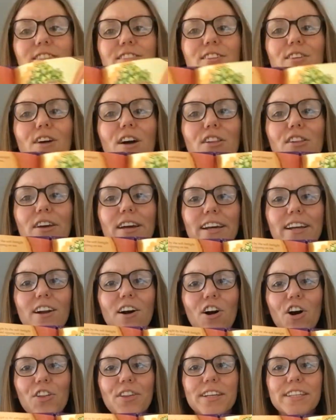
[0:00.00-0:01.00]
So look at
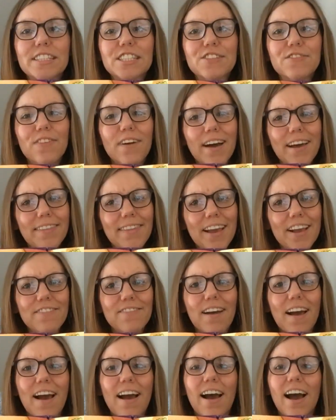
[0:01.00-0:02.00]
all this fun they've
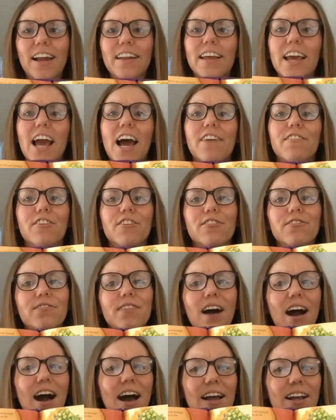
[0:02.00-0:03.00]
had. They have a
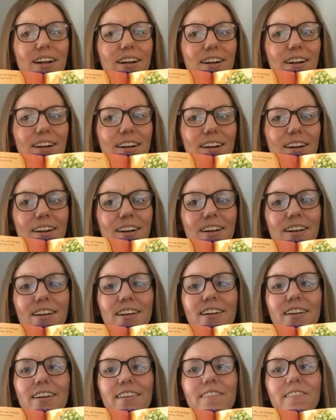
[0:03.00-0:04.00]
fire,
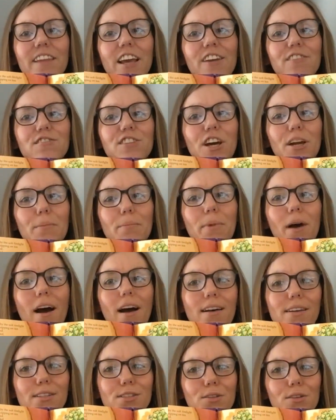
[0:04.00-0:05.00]
they've done
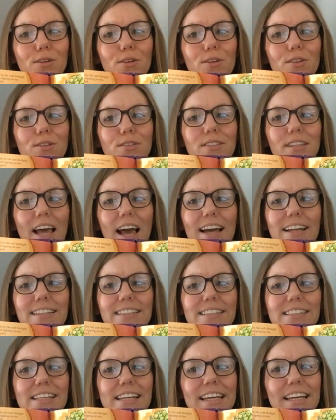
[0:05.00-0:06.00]
puzzles, had
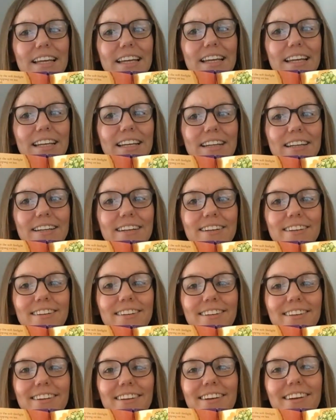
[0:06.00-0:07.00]
tea,
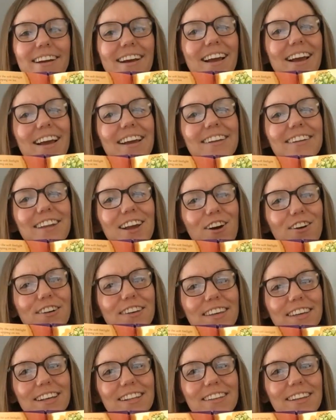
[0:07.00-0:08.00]
and now
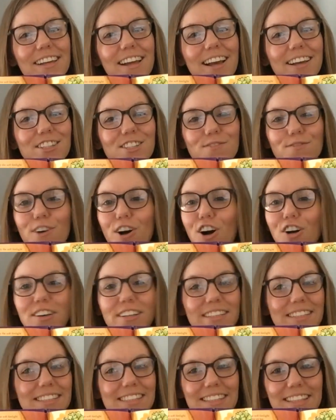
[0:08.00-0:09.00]
Gilly has
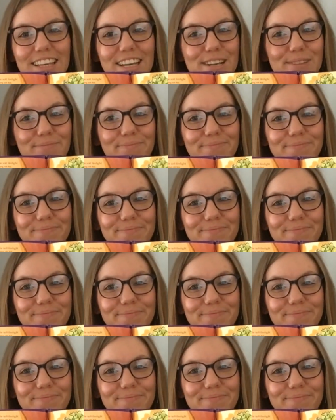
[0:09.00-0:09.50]
fallen asleep.